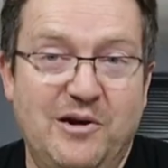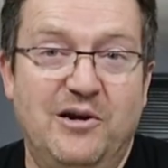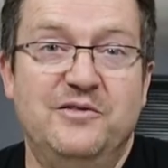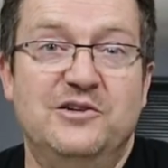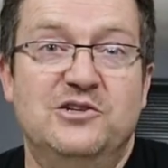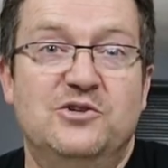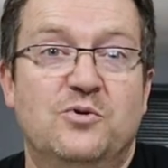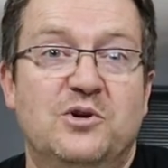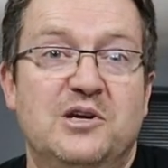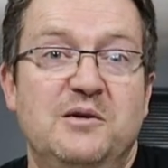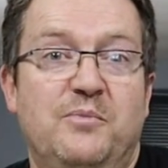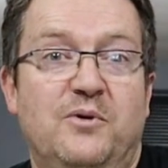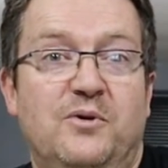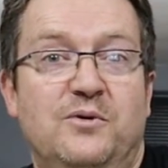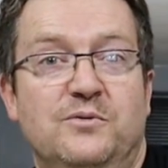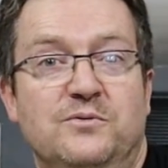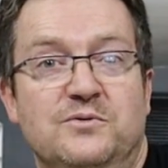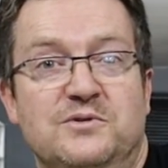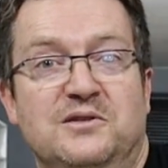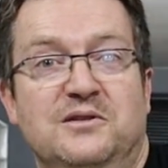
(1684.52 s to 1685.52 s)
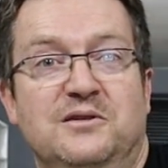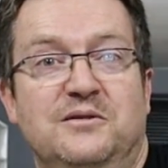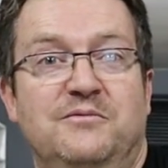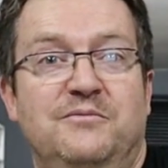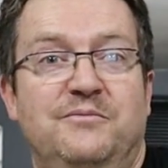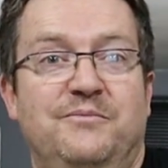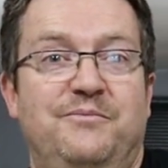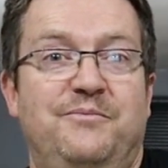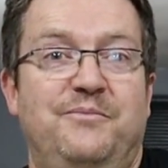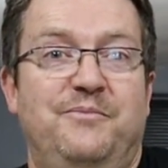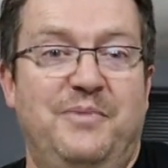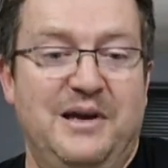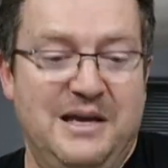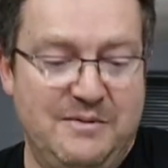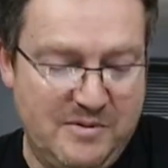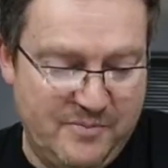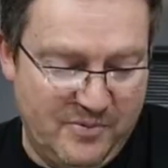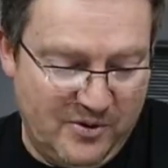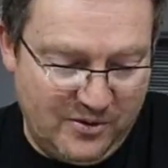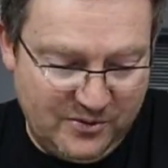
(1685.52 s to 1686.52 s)
like the doggy bowls and the
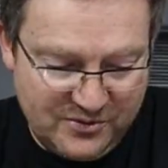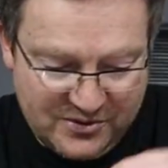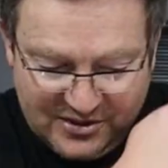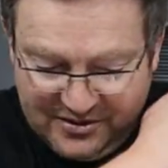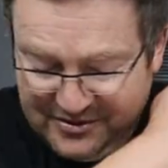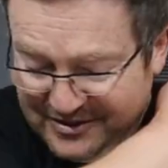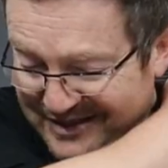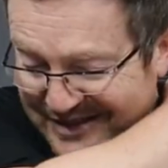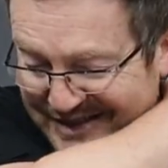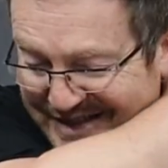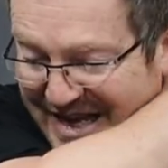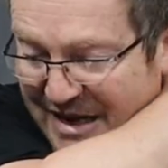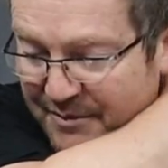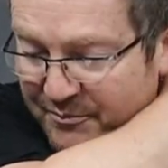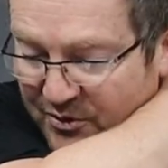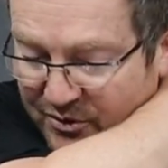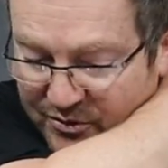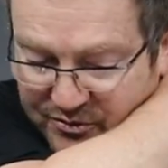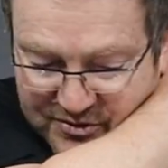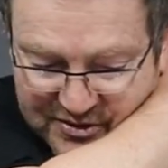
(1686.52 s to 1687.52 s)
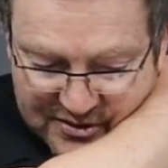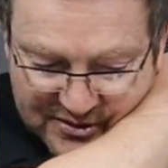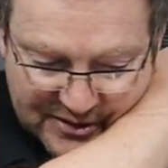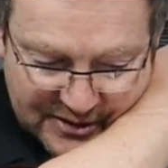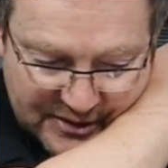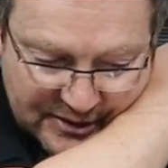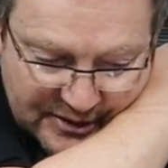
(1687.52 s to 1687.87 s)
baby bowls, the cat bowls.